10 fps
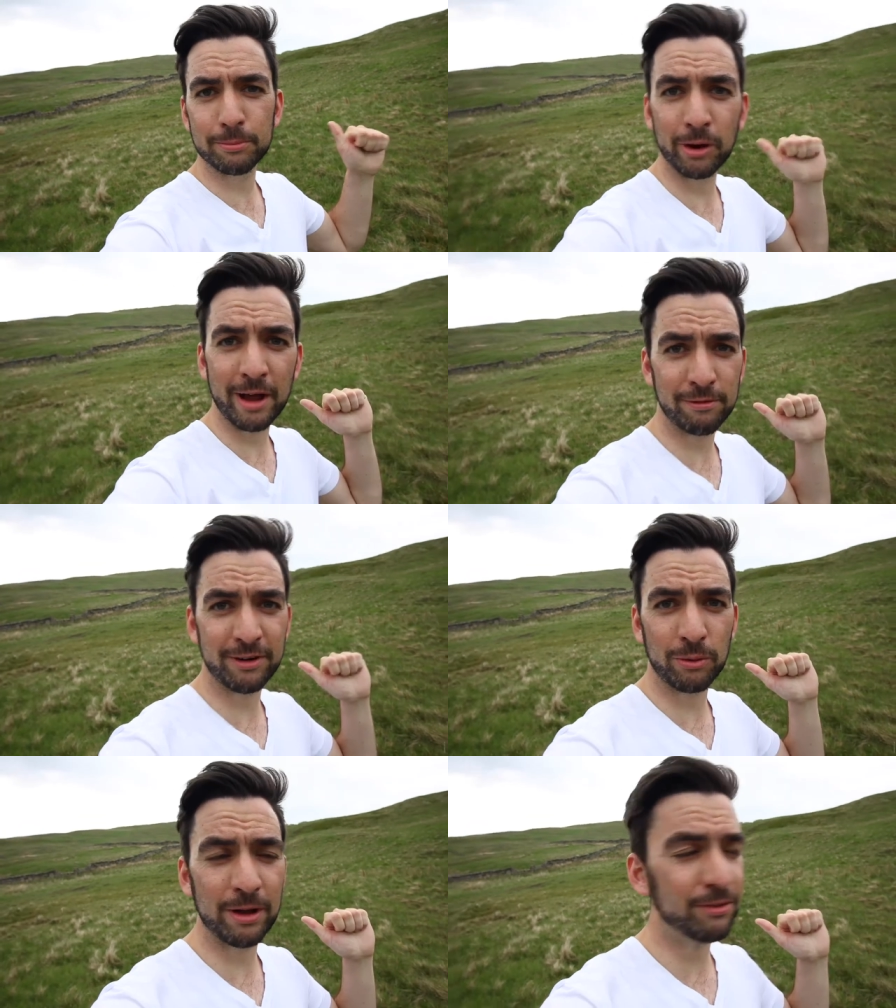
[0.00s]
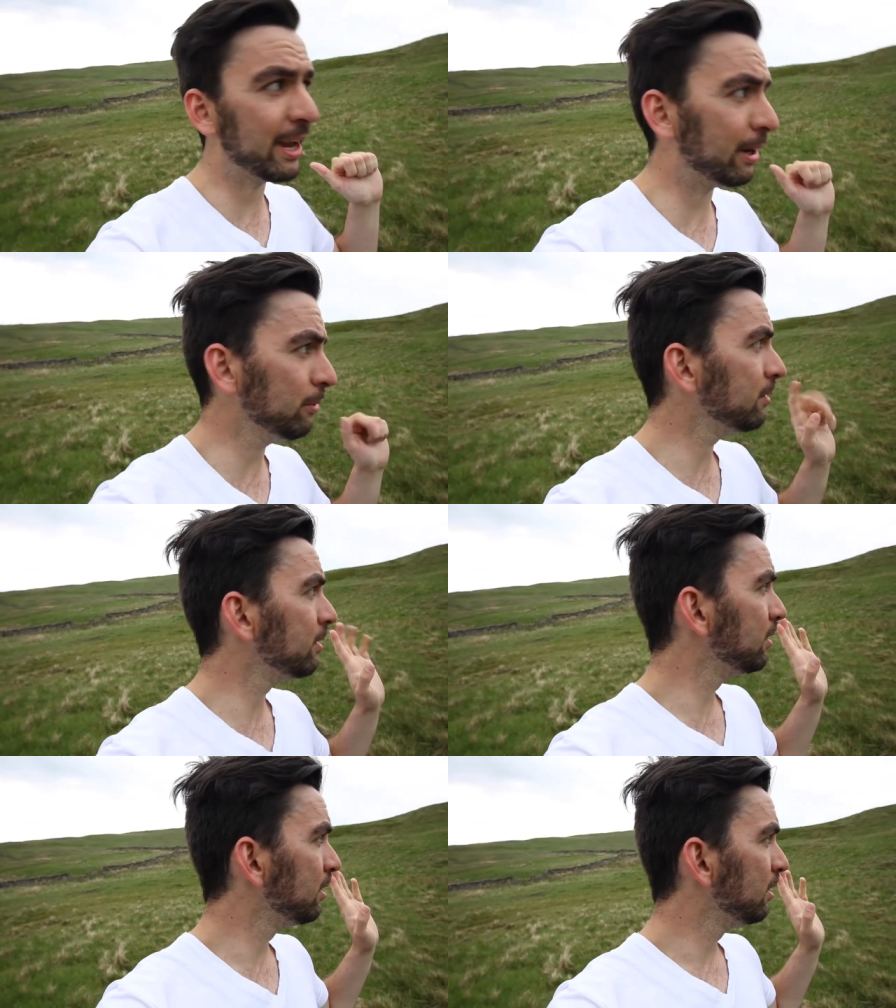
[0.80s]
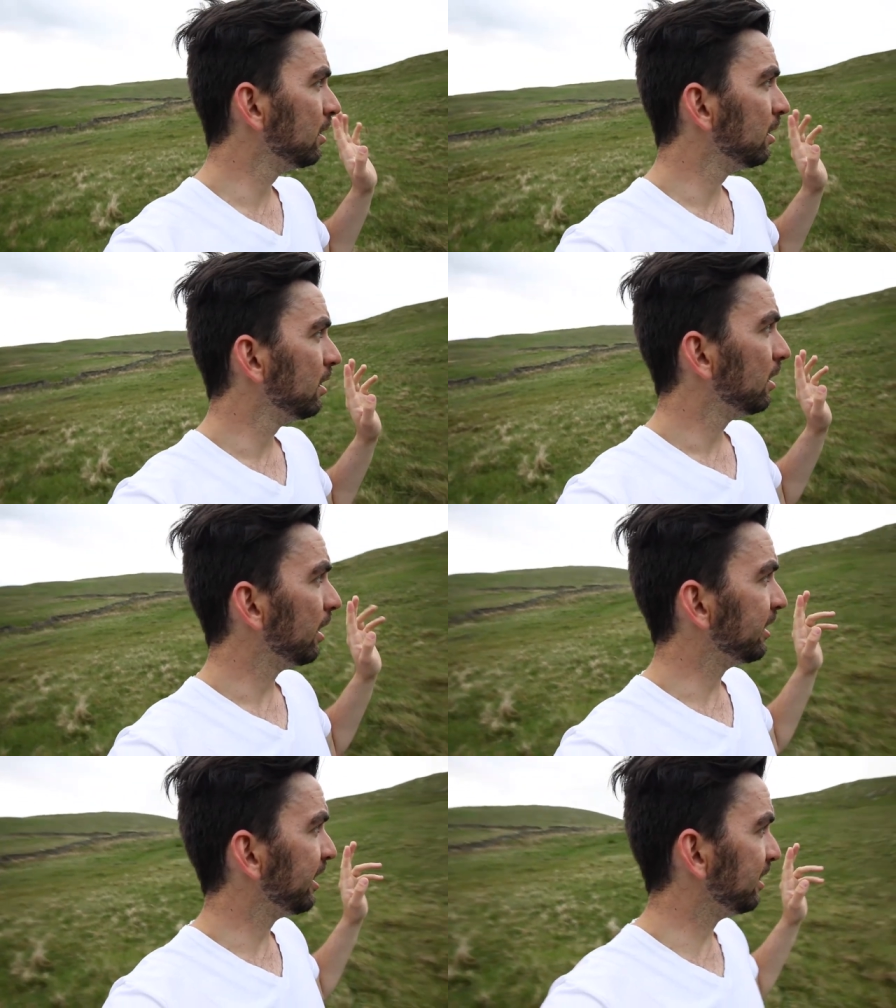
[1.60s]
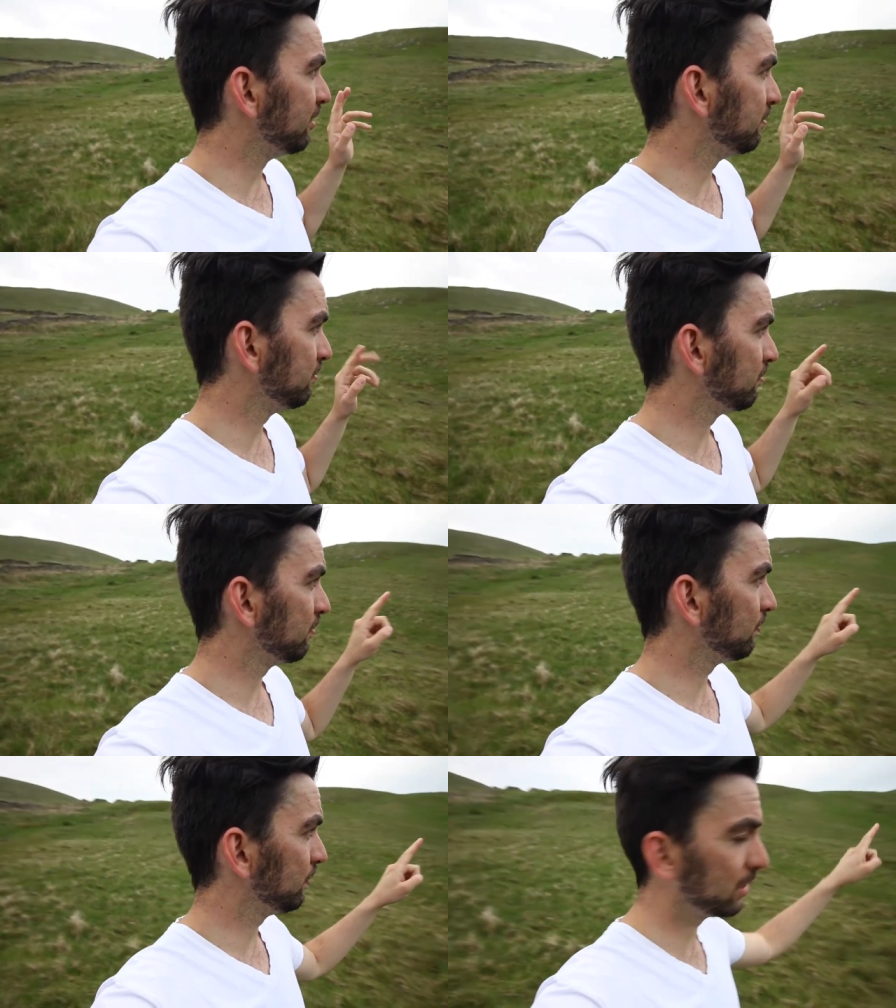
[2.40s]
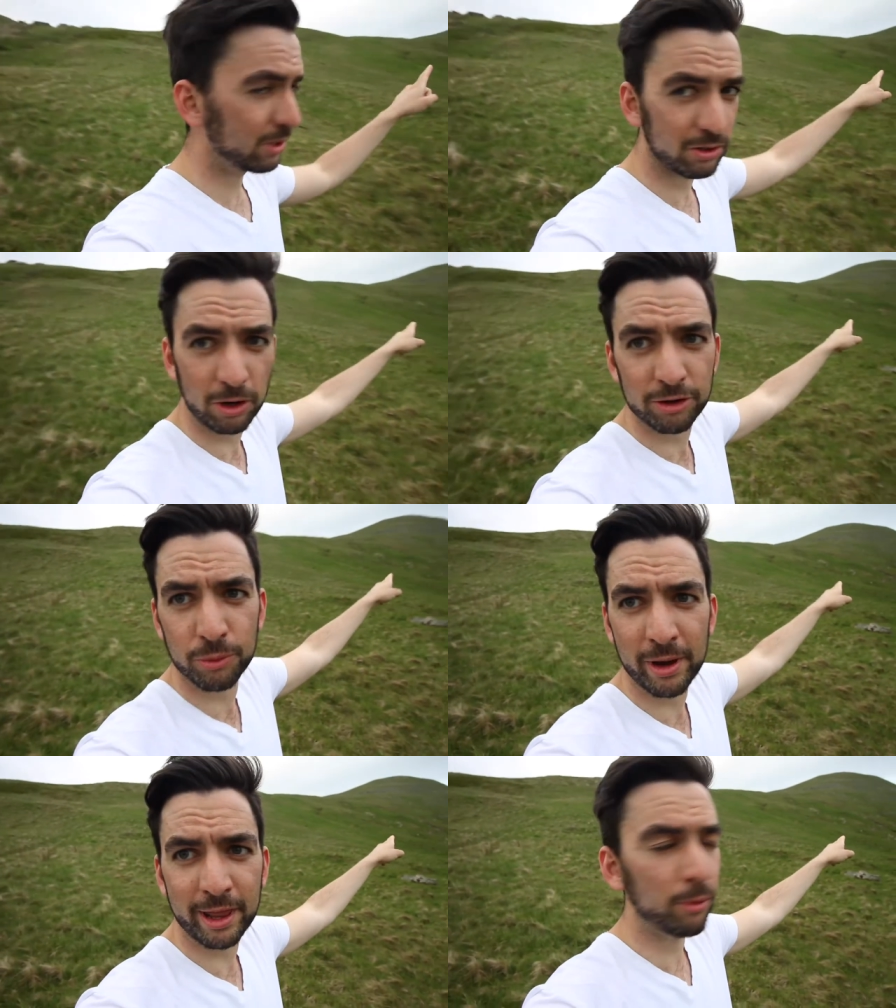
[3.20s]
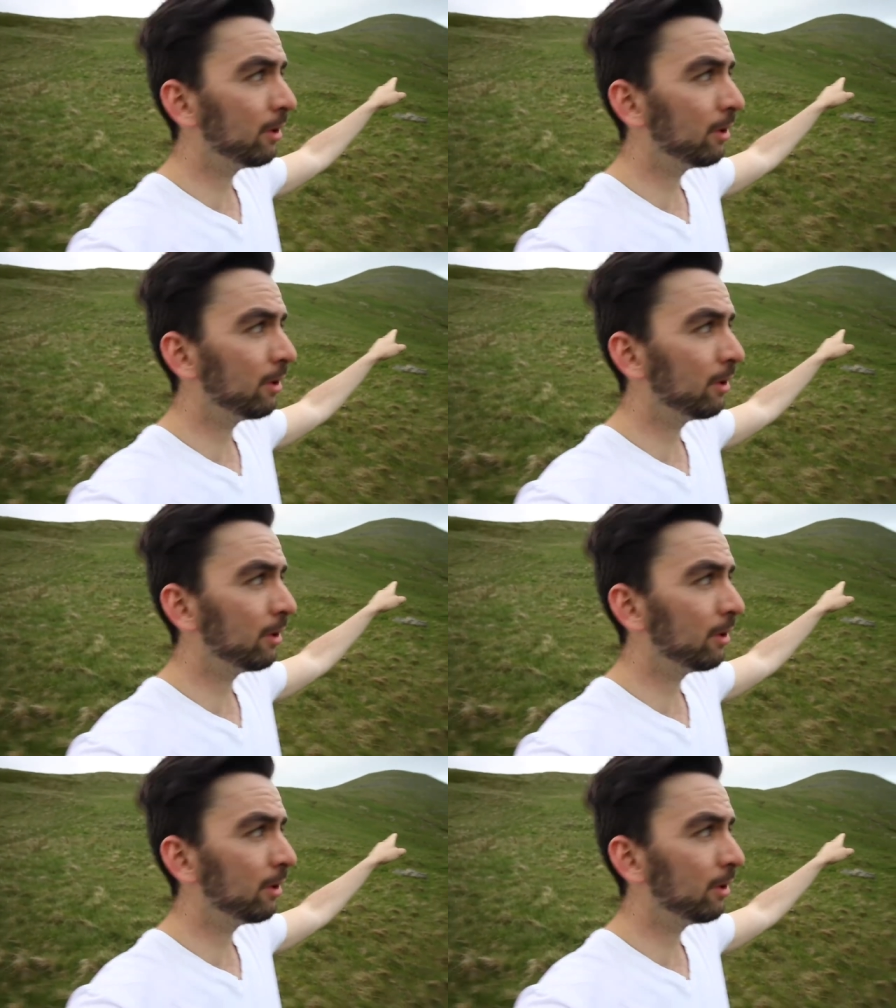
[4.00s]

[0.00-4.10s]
put everything away for now and then go to where that